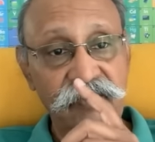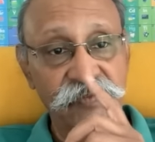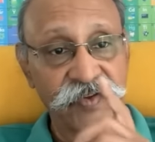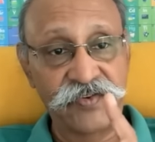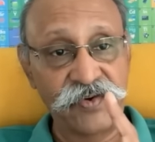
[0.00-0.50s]

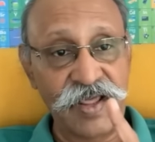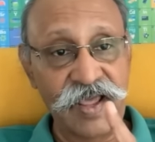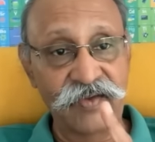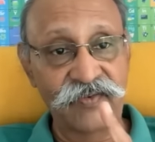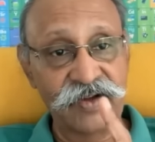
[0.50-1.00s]
we should
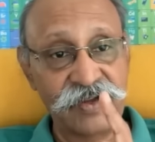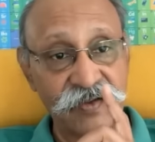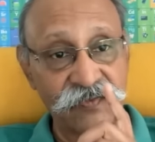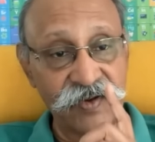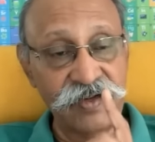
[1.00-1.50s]
have a
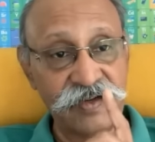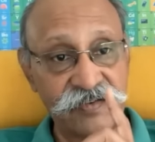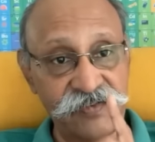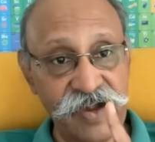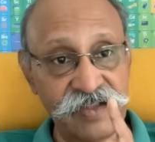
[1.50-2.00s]
different
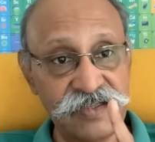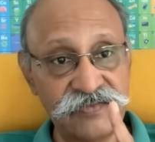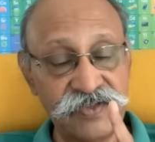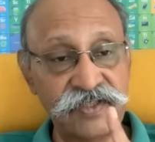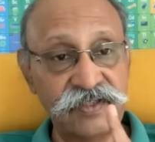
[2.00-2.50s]
strategy
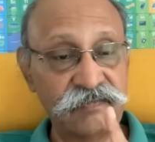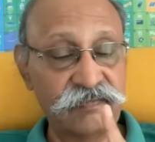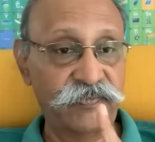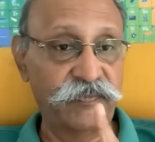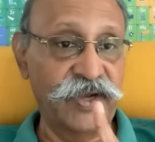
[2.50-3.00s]
with
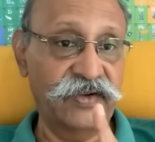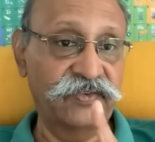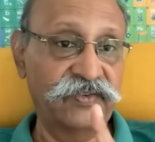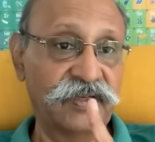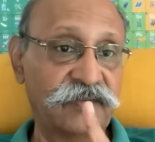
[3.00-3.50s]

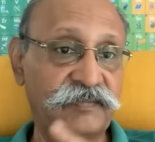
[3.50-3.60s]
Pakistan.